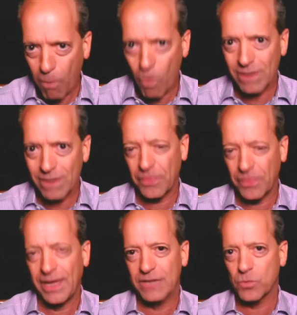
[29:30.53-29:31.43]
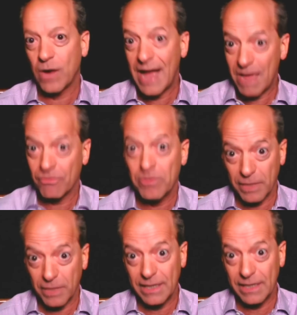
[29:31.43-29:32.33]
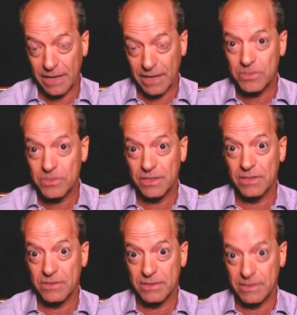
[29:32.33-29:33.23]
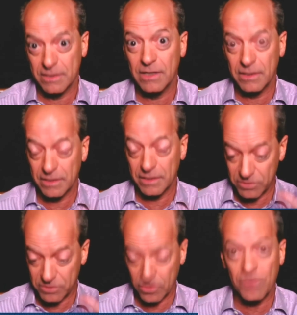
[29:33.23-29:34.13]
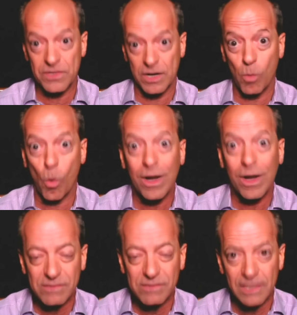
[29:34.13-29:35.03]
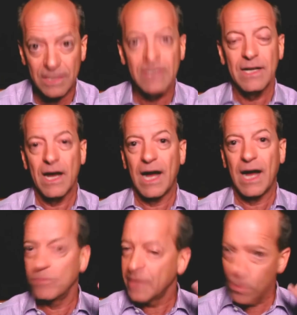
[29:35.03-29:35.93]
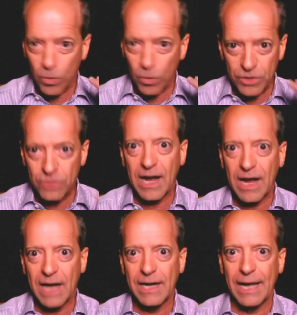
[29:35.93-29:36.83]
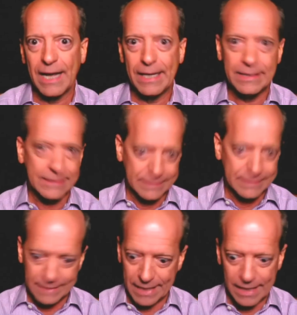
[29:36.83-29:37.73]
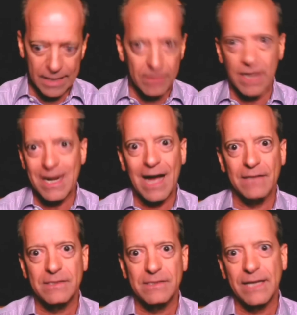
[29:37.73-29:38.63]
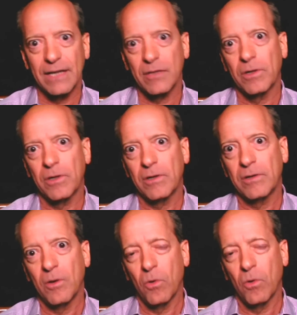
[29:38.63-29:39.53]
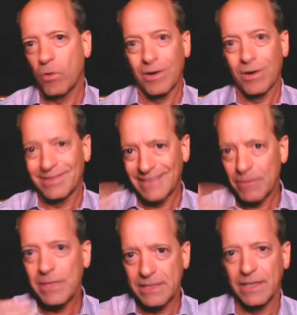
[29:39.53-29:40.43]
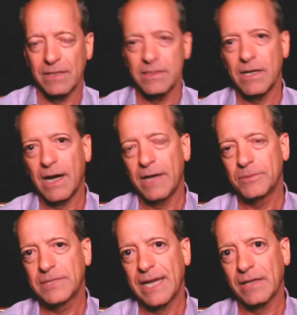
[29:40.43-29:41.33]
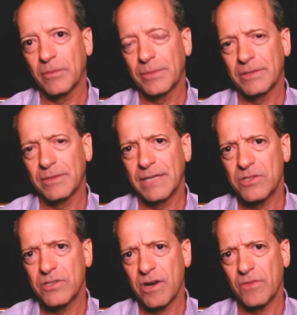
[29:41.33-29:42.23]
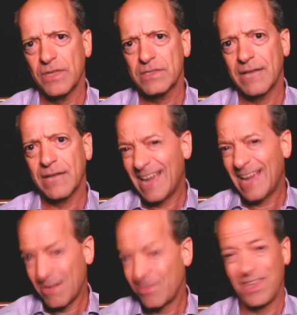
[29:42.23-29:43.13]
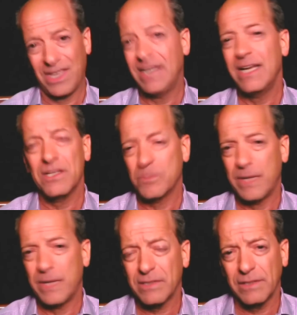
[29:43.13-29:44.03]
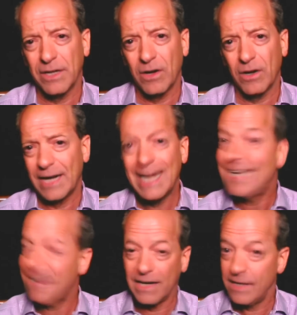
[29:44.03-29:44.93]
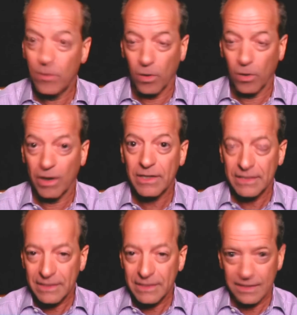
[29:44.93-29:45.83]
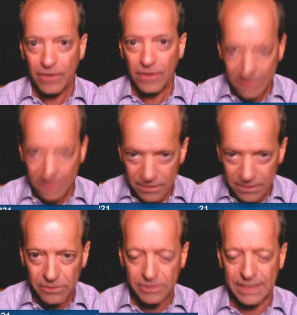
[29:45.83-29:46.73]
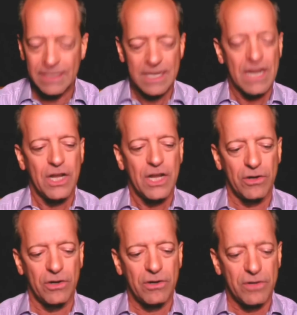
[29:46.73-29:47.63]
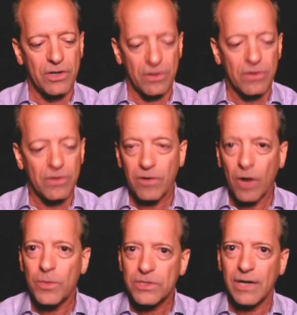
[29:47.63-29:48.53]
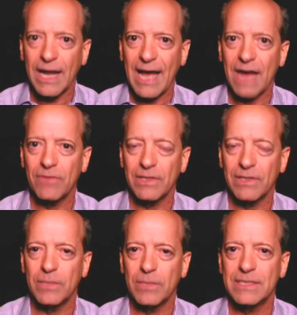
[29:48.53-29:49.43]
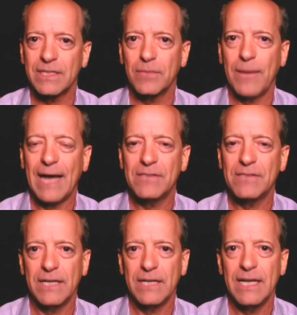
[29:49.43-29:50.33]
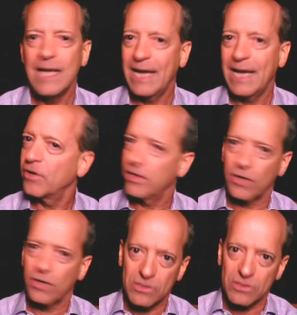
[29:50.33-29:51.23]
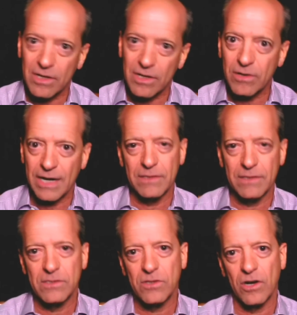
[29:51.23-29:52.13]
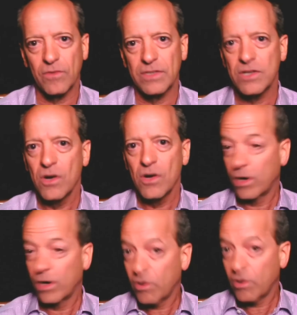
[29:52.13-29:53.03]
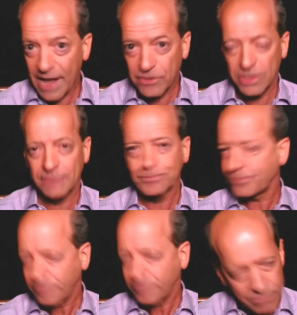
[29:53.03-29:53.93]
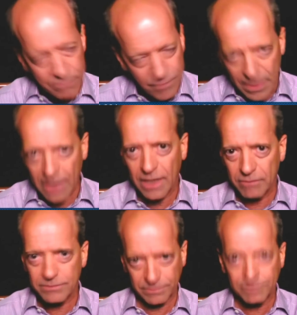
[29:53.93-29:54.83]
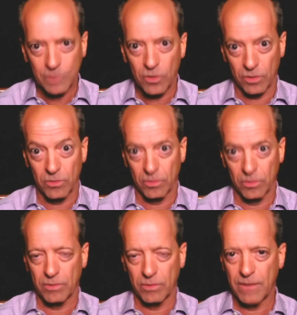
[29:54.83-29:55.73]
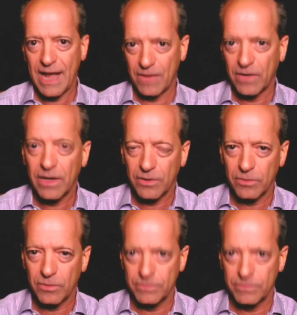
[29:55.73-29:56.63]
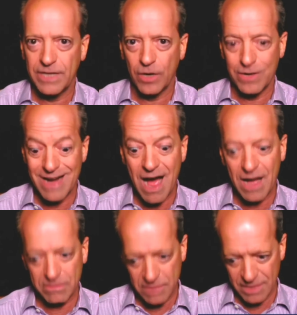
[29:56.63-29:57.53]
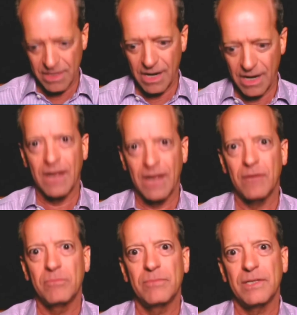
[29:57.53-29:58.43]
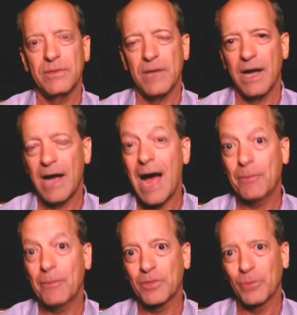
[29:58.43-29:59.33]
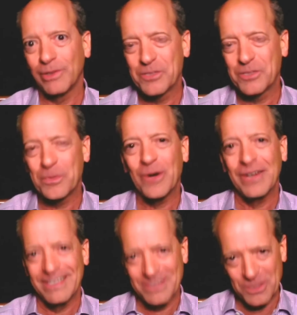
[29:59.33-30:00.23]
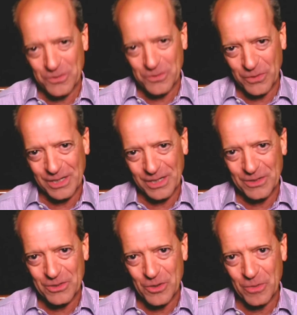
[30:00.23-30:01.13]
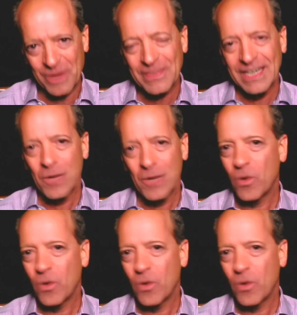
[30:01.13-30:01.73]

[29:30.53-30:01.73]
important things where everybody comes to this the, the service at once, um, when you've got a uh, a non-scalable or, or limited uh, scalability service, like everything is basically on any kind of network, internet included, you're, you're, you're always going to have a limited capacity. And you're either going to slow down the service or crash it, um, or, or, or have other, you know, non- Um, uh, optimal experiences for the consumer,